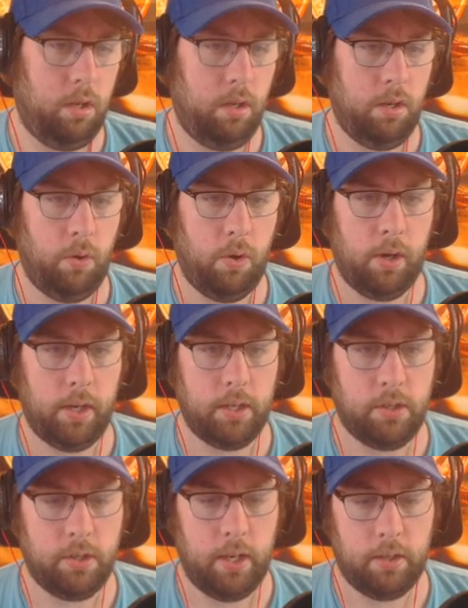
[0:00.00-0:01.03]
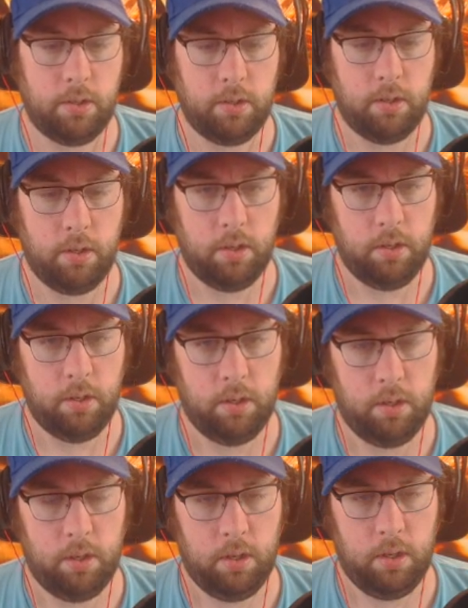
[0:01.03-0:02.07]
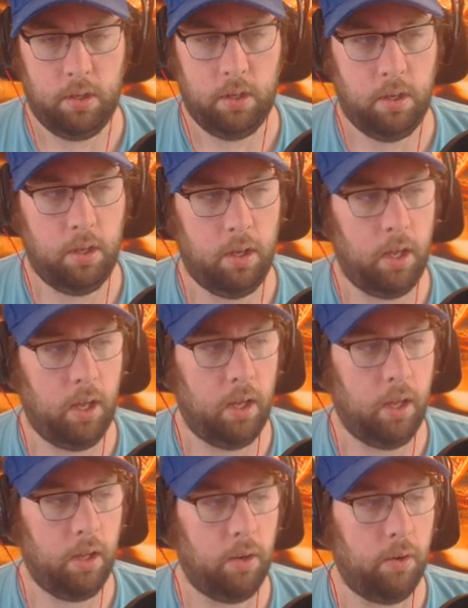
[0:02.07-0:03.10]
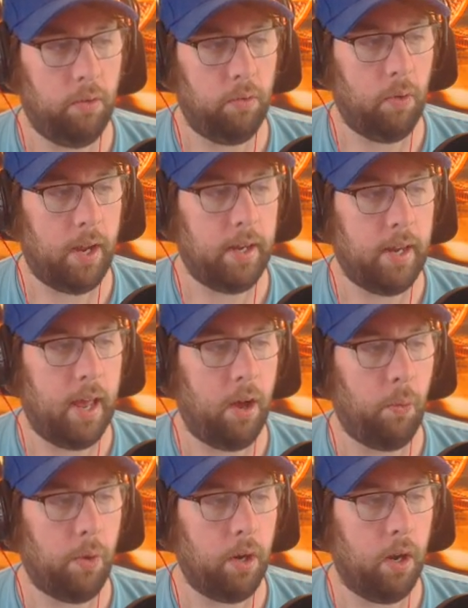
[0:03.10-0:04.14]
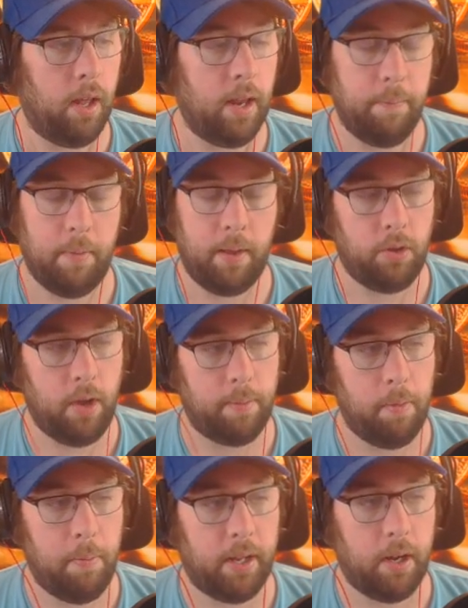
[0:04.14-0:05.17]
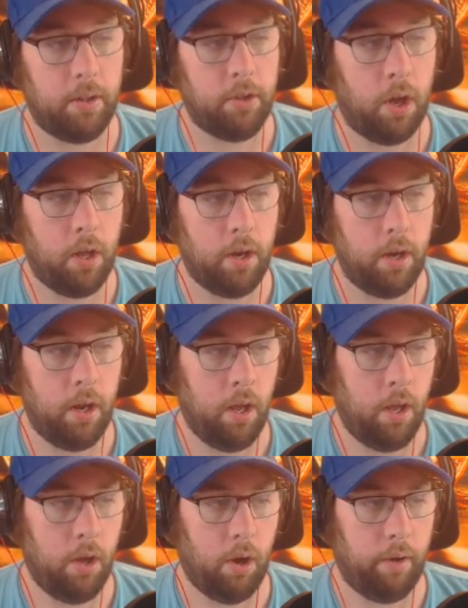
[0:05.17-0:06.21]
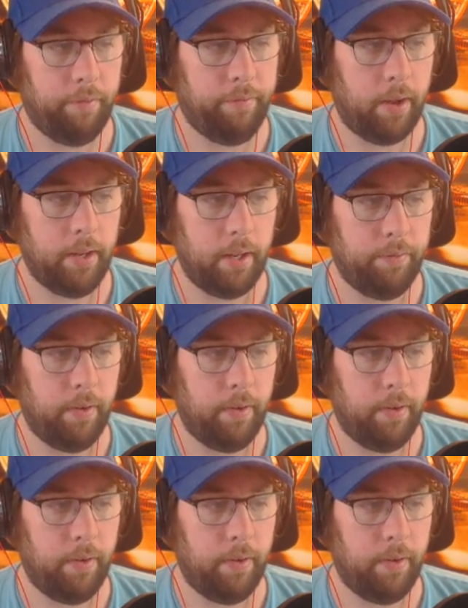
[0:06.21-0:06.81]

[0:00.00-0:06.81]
August 6th. And right now I've been making a ton off funding.